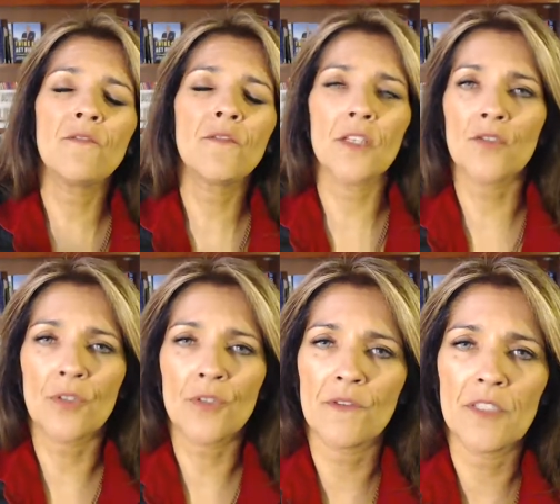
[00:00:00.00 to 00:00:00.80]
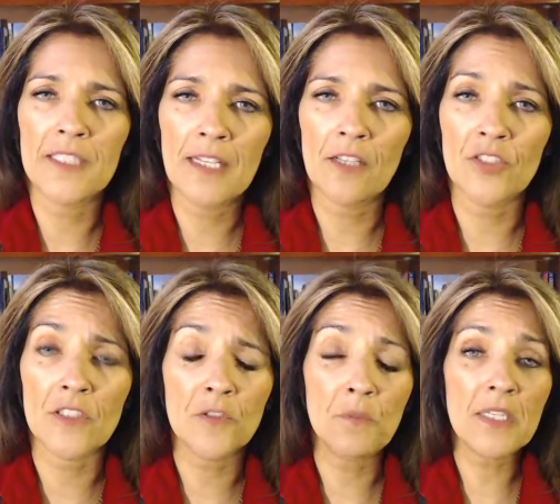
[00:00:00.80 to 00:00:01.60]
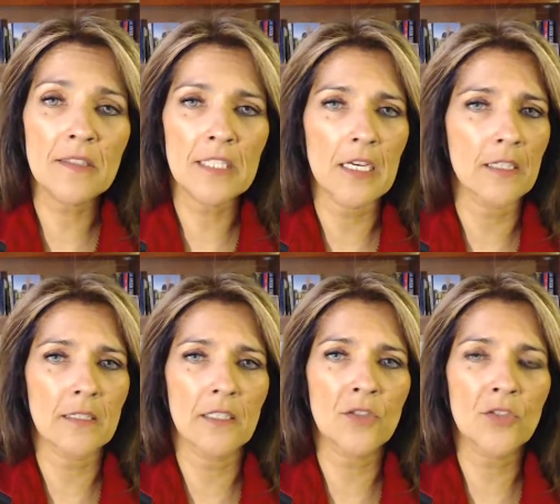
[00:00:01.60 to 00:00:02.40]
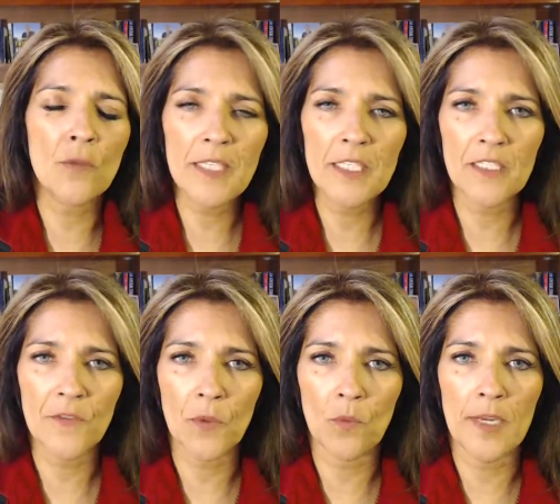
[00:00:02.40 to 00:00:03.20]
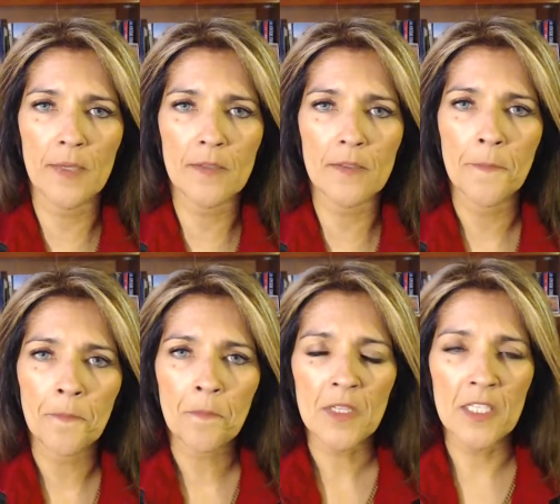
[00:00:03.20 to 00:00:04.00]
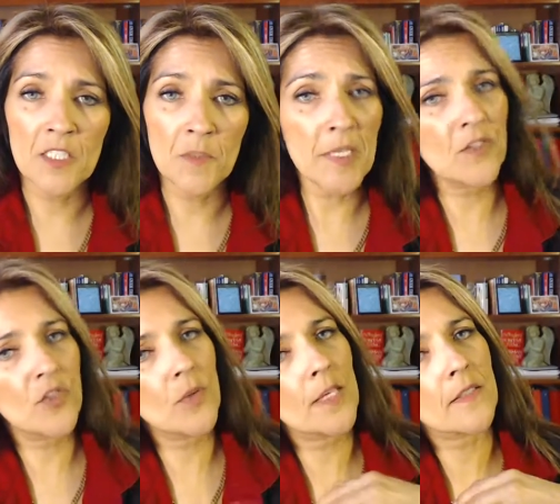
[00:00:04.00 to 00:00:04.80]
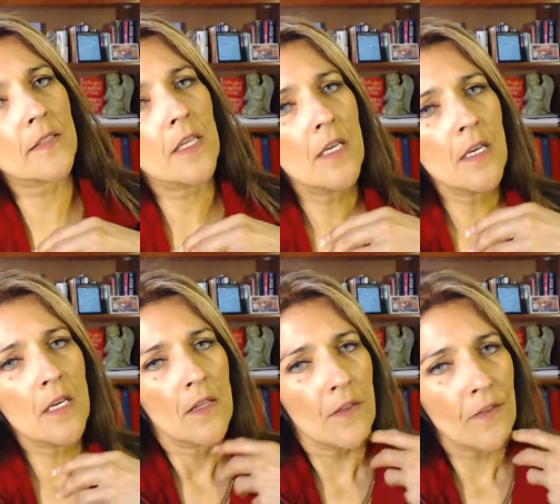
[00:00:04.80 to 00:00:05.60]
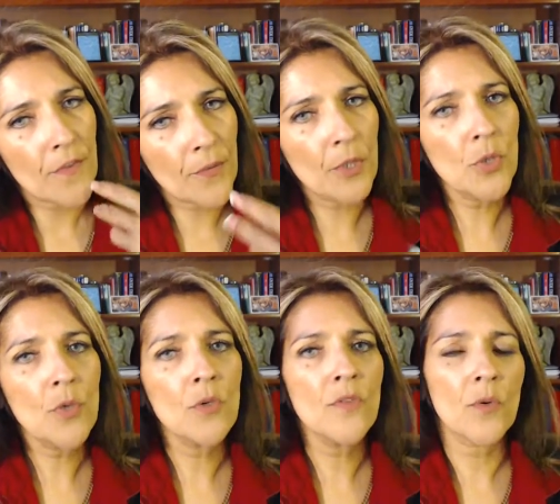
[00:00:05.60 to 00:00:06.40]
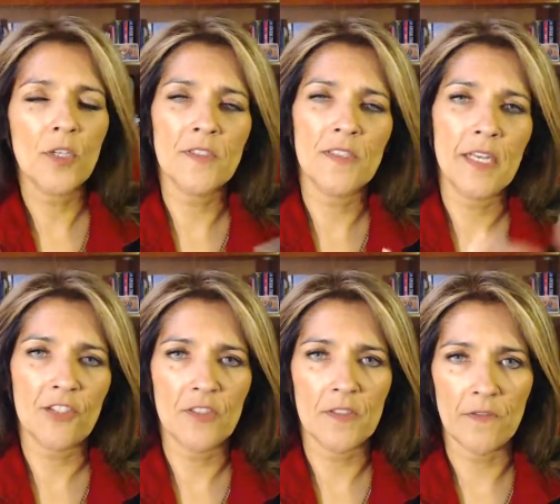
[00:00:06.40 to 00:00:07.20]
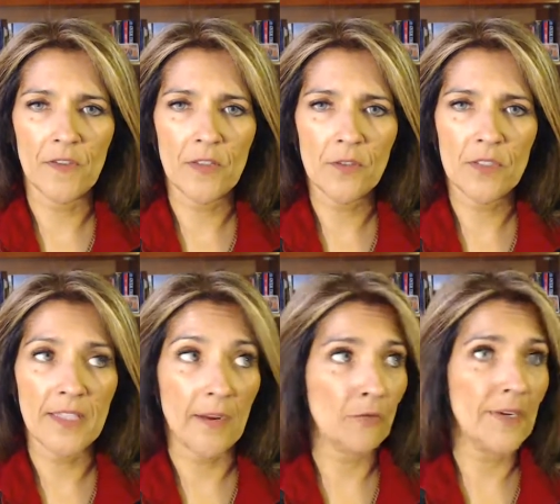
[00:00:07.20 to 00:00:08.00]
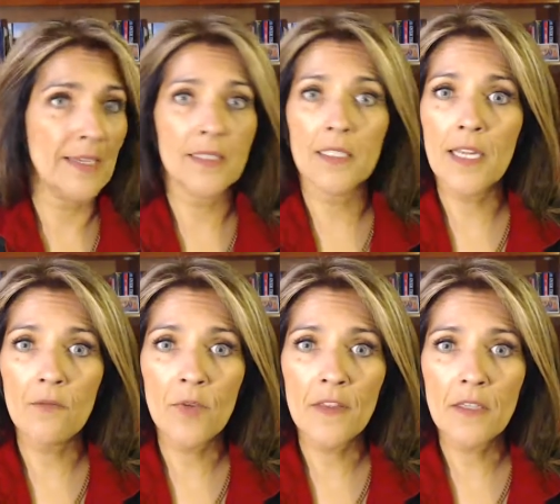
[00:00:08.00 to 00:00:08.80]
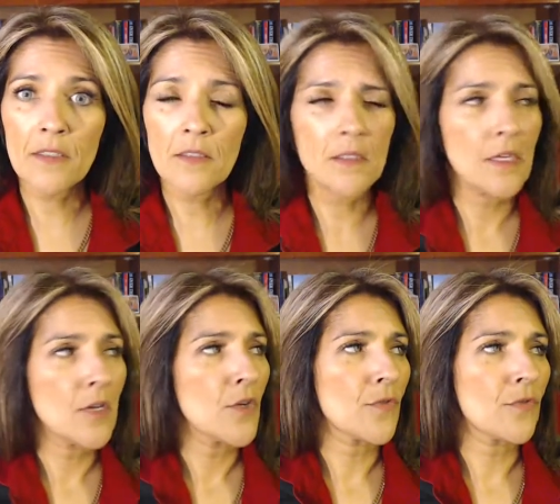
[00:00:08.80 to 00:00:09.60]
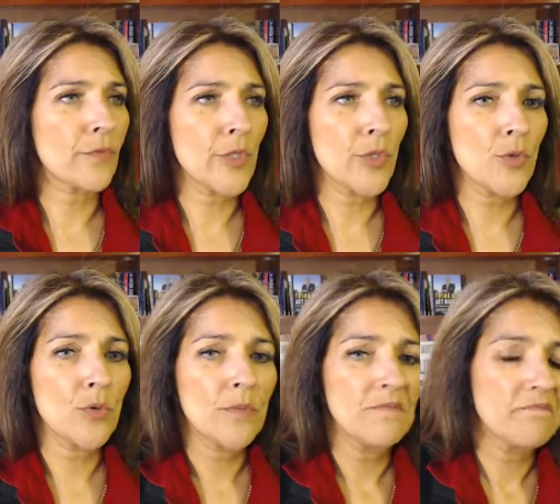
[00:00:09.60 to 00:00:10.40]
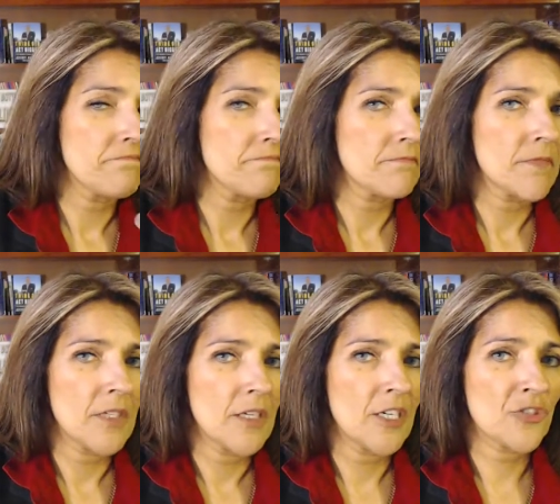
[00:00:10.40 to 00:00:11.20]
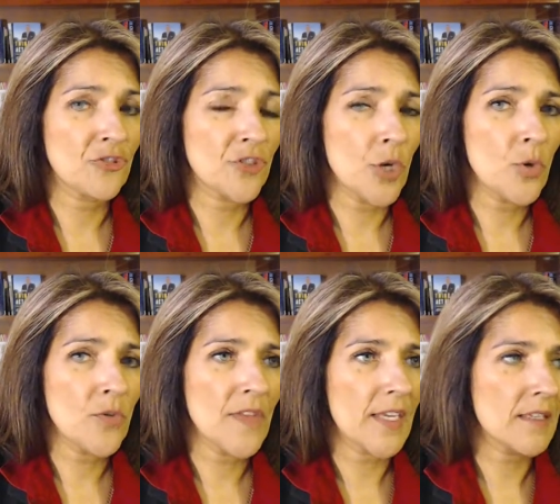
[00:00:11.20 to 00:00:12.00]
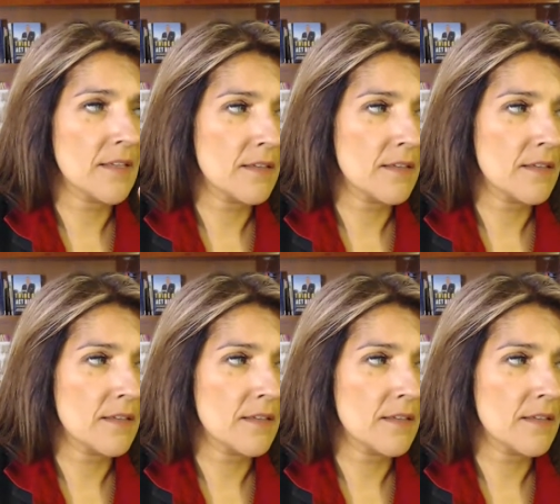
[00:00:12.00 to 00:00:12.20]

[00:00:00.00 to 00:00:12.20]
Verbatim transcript: infinite source of intelligence speaks to us in so many different ways. It speaks to us through the words and actions of others that resonate with us, through a show that